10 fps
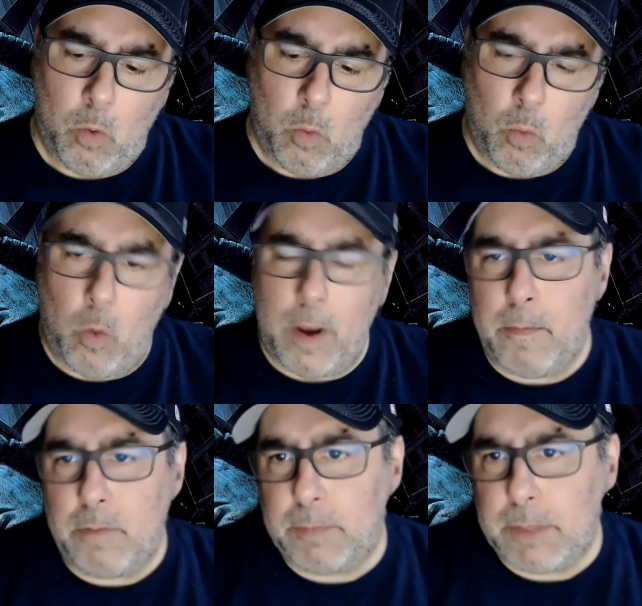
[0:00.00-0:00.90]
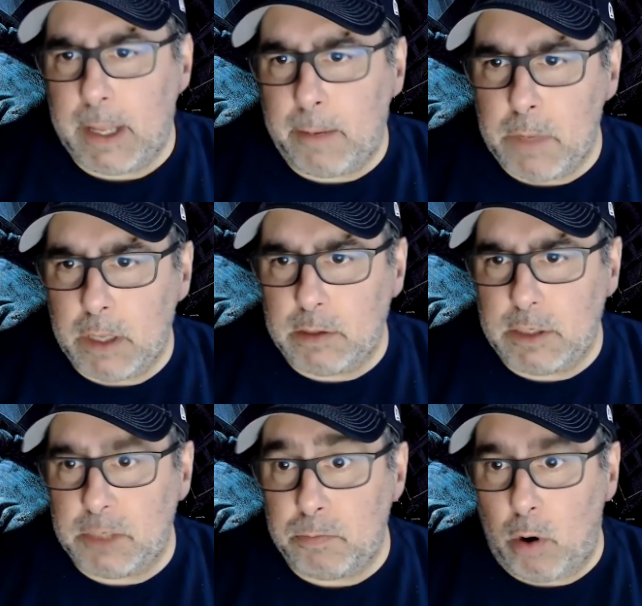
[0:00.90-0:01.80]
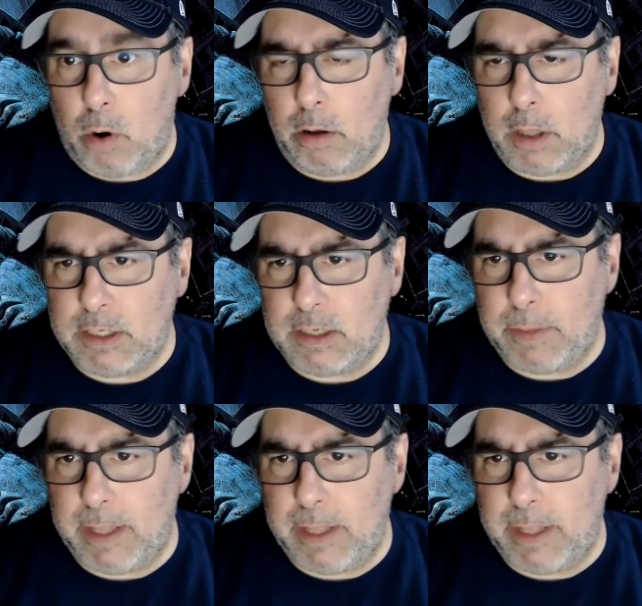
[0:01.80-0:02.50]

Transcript: when someone like Mill says moral and someone